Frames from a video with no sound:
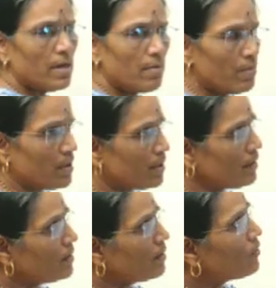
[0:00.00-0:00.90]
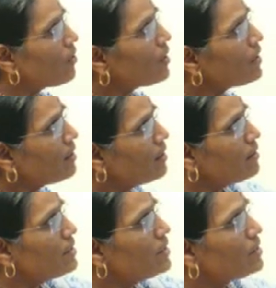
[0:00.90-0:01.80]
number for
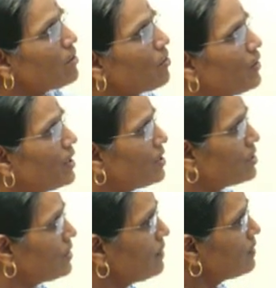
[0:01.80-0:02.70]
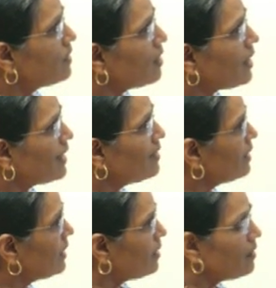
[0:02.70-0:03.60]
this configuration, and
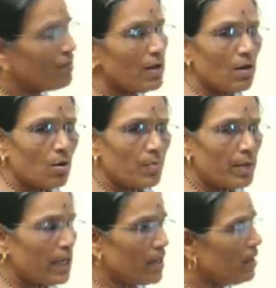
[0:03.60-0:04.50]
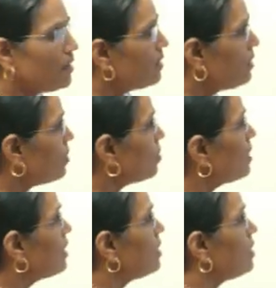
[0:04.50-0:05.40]
then we will obtain
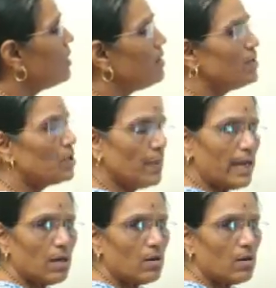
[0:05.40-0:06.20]
total spin